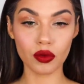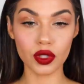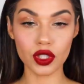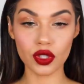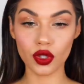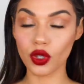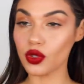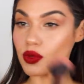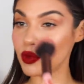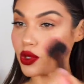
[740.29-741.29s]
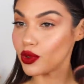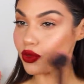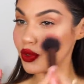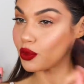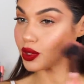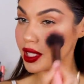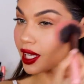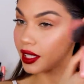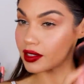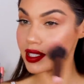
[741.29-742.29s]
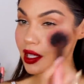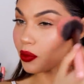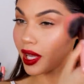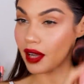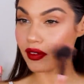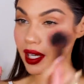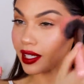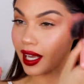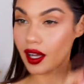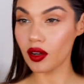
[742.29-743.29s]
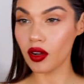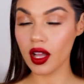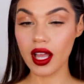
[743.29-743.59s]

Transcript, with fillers: which goes beautiful with the colors that we have right now.